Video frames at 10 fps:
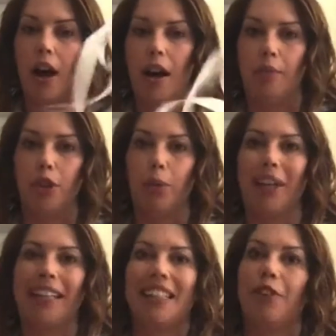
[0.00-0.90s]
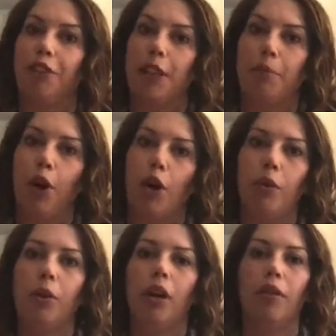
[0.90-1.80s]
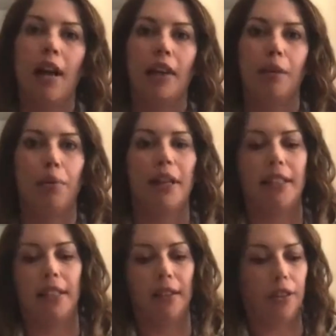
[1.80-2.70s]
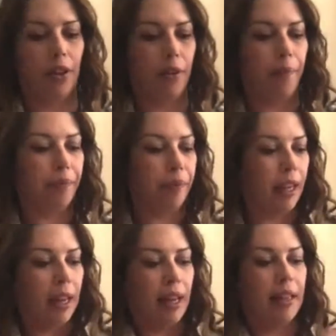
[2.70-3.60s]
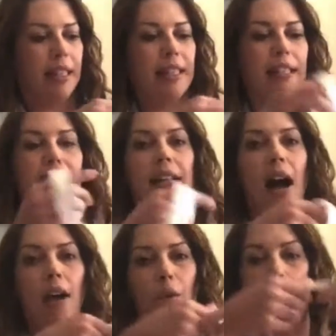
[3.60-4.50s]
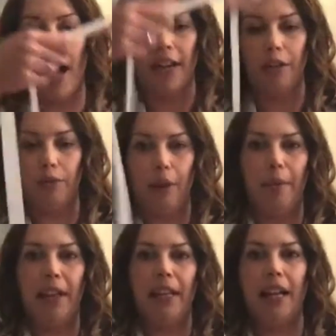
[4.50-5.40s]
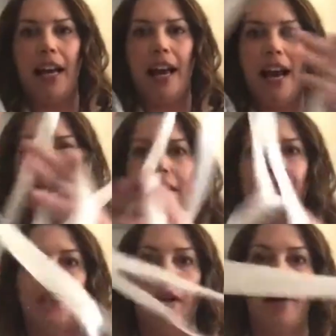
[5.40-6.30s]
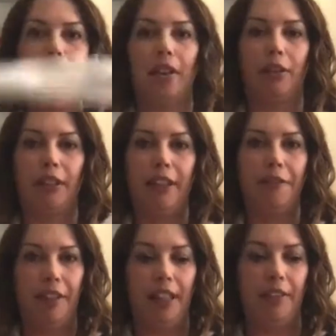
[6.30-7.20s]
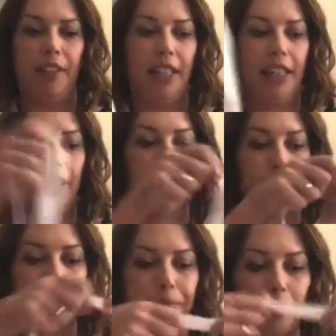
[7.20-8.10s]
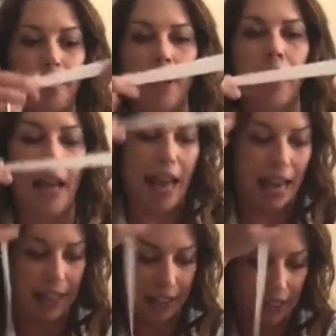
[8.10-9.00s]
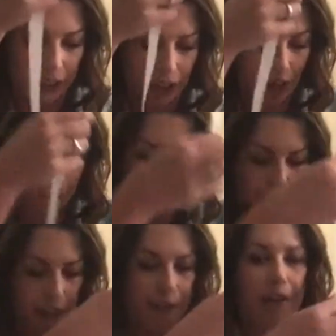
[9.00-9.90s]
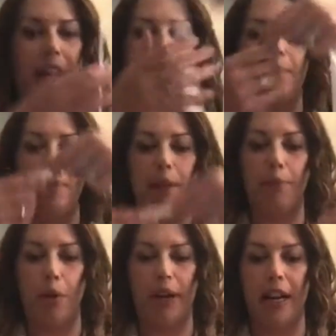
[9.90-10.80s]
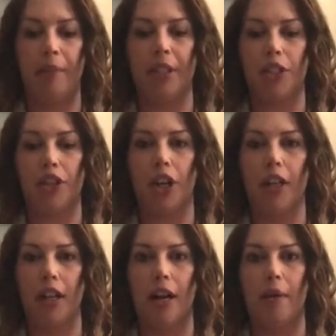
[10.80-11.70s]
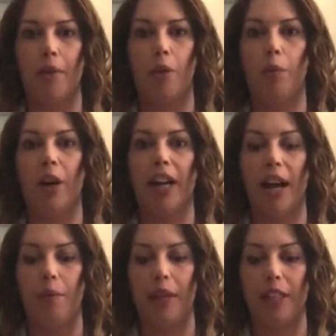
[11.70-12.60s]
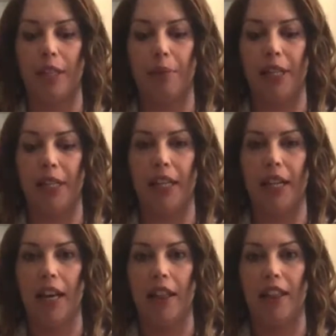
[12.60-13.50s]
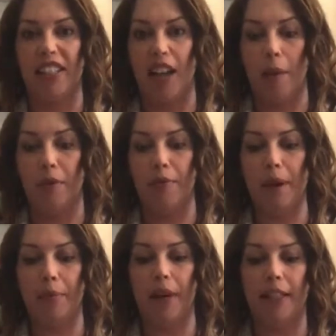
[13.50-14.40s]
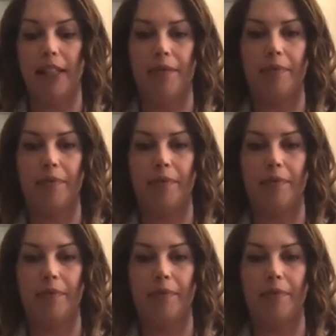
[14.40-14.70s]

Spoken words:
do like a Tiffany bow around a present. So this is not wired ribbon and I have about 3 feet of it here. And to get started, I'm just going to find the midpoint. I'm going to start on what I want to be the top of my present.